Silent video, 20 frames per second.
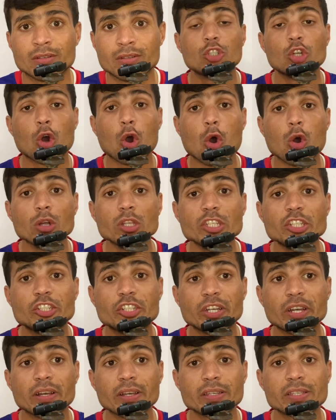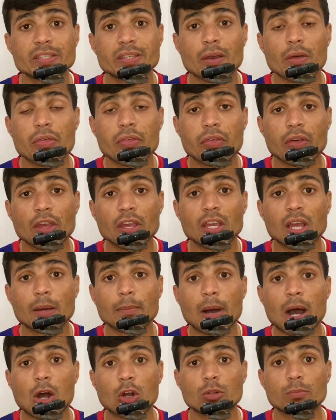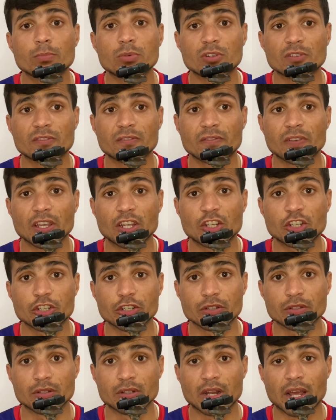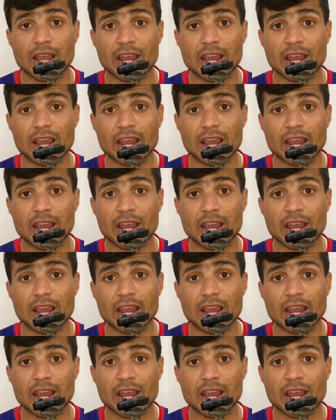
Don't just think about perfection